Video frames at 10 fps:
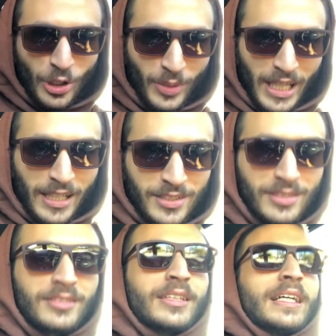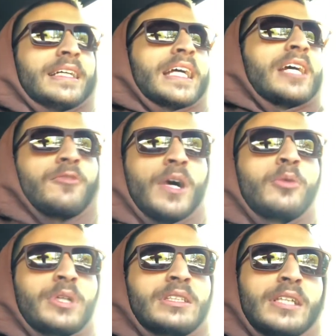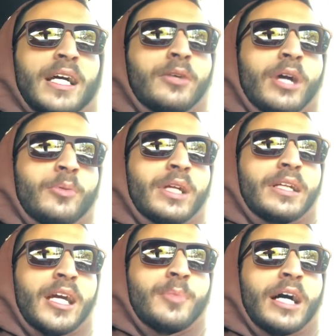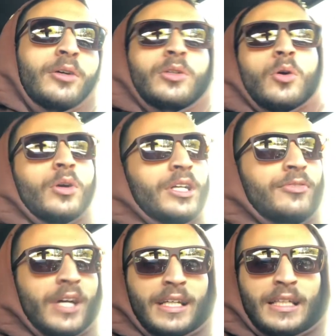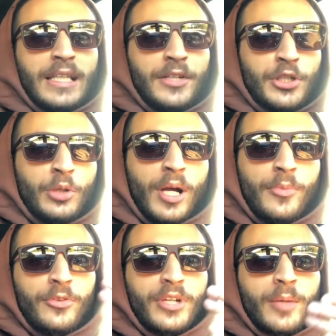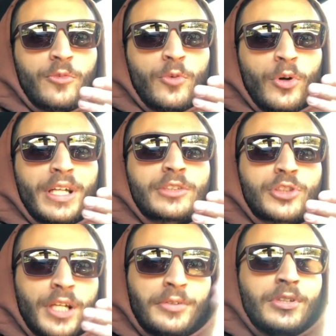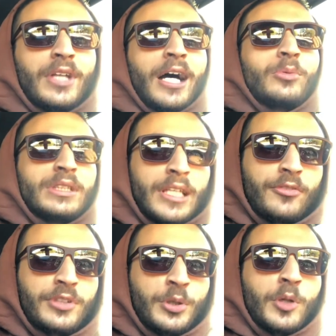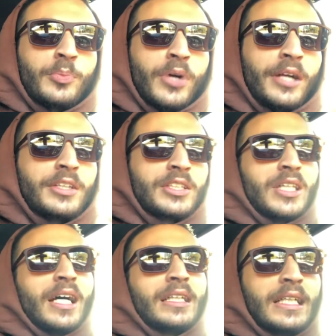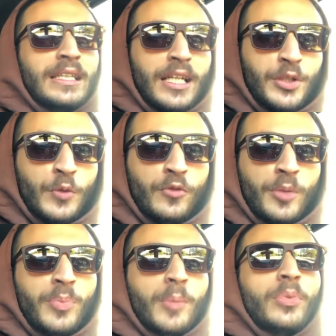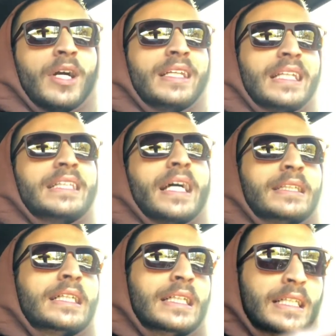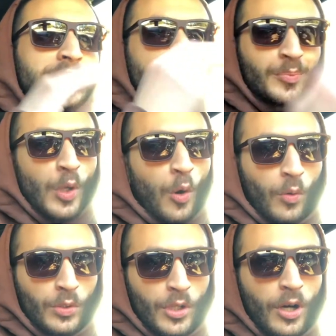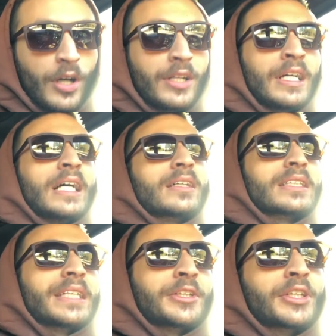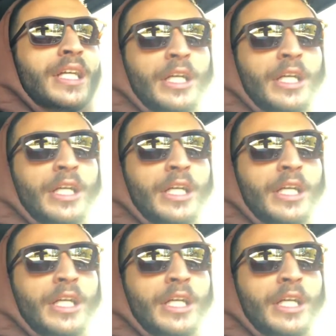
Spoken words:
yes. If I were to get it right when it came out, or if I get that new M3, M4 in general, I would definitely go to Prior Design, get that new front bumper. I think that cleans up the whole car, because then you're getting a